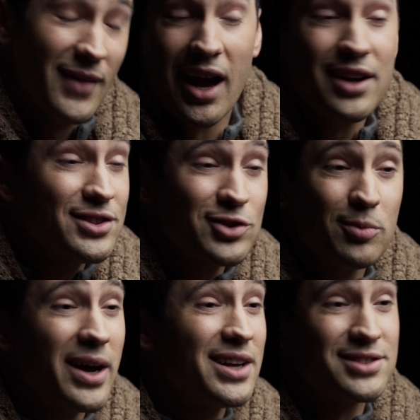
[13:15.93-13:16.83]
I had
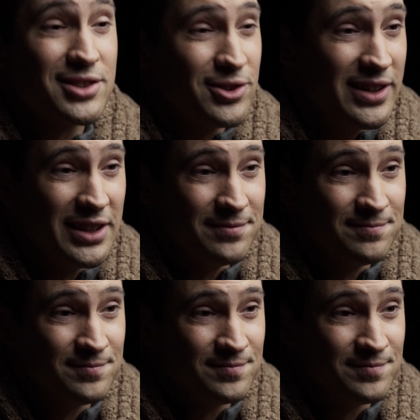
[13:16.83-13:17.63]
disobeyed his decree.